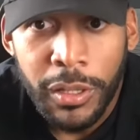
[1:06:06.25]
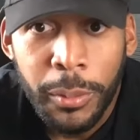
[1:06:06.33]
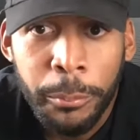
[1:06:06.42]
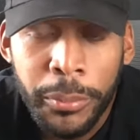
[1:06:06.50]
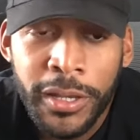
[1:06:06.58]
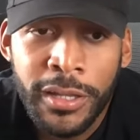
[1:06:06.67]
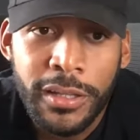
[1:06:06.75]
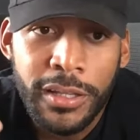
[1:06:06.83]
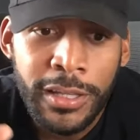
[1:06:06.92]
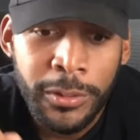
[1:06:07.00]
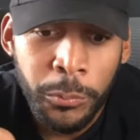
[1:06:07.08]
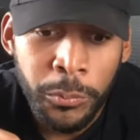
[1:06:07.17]
but
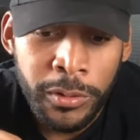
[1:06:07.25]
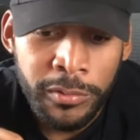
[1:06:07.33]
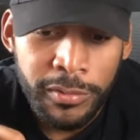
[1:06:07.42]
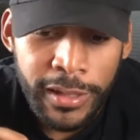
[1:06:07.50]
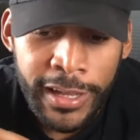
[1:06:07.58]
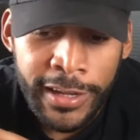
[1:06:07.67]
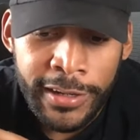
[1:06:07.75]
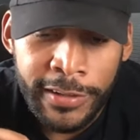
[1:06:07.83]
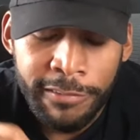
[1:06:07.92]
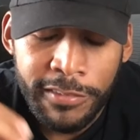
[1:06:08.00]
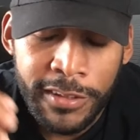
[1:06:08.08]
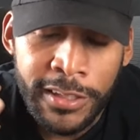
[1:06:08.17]
it was high
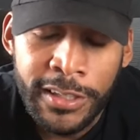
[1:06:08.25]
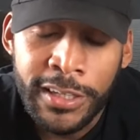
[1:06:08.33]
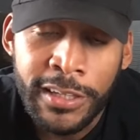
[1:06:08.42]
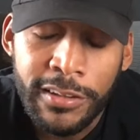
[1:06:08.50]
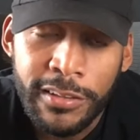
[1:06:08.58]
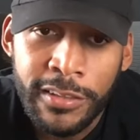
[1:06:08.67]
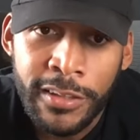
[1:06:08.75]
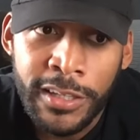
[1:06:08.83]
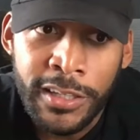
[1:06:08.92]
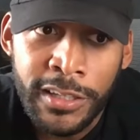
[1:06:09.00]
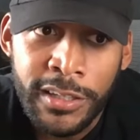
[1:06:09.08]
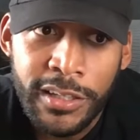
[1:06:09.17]
enough to get
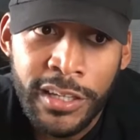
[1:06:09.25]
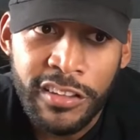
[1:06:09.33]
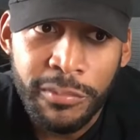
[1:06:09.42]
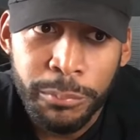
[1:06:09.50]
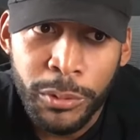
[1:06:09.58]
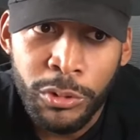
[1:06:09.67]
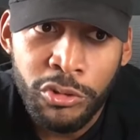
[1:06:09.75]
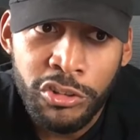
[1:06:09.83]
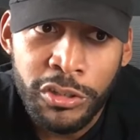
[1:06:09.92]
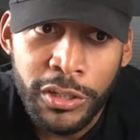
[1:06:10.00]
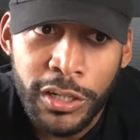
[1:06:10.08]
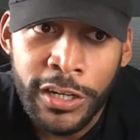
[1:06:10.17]
the
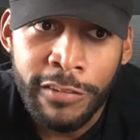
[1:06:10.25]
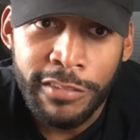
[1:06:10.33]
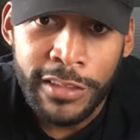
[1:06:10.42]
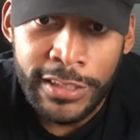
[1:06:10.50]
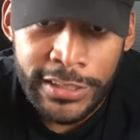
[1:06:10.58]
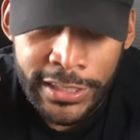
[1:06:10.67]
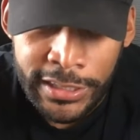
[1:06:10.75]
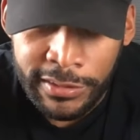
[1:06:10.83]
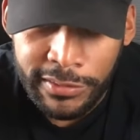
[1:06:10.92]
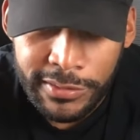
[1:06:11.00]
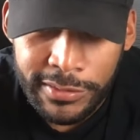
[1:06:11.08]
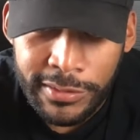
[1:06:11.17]
exposure of the
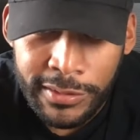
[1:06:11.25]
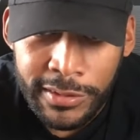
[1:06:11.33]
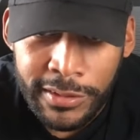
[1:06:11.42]
lights.